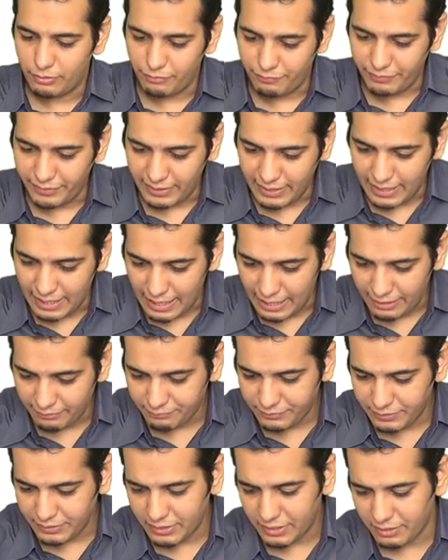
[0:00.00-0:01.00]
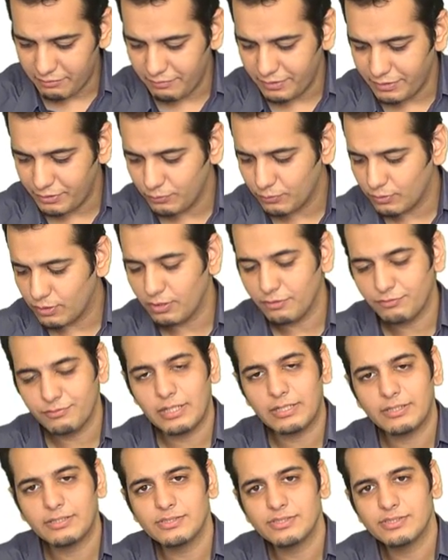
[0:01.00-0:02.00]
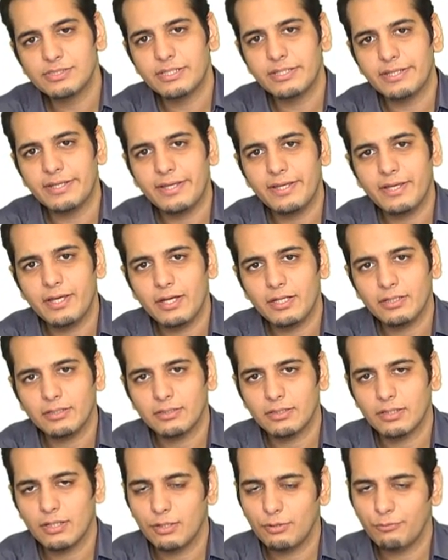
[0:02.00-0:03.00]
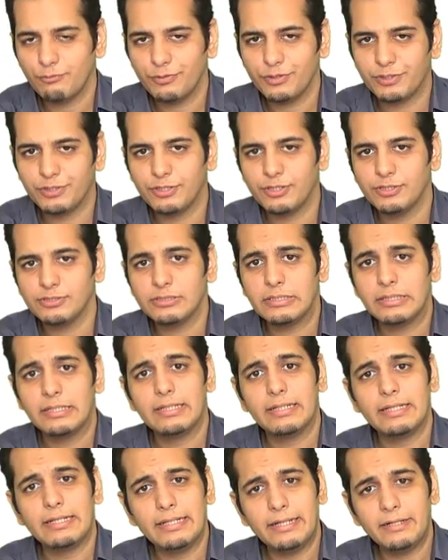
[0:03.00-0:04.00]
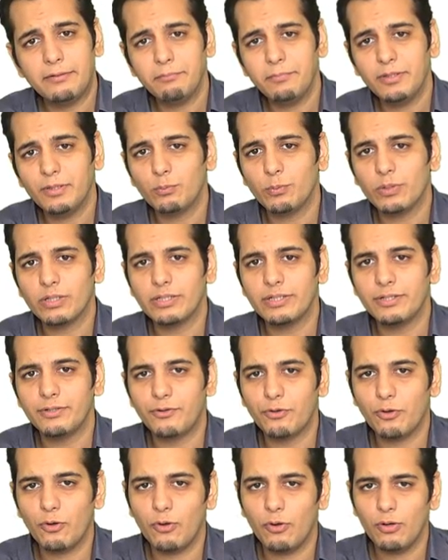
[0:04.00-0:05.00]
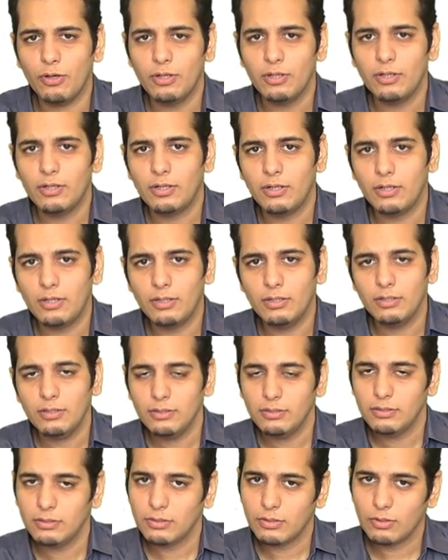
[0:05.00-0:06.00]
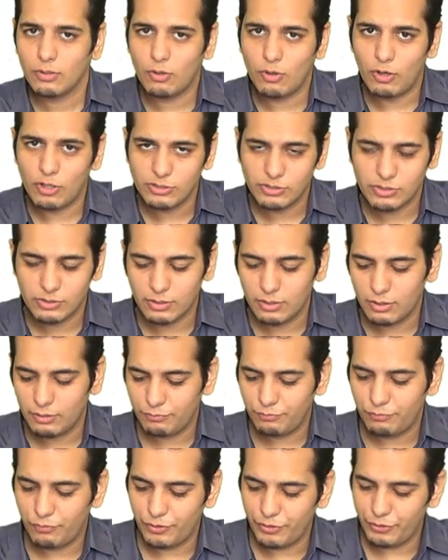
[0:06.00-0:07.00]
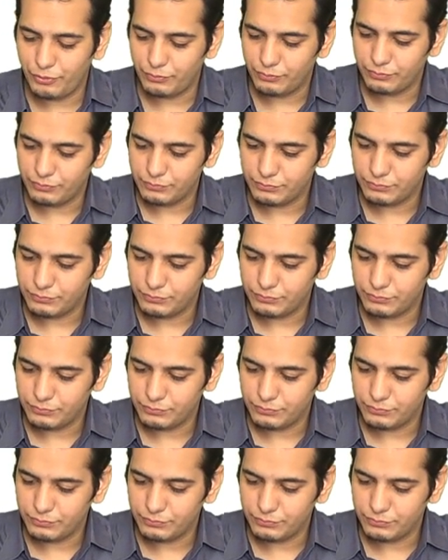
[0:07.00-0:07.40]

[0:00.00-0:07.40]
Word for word: We have the revenue curve, that is the A R curve, with us. Let me quickly draw a cost curve for you.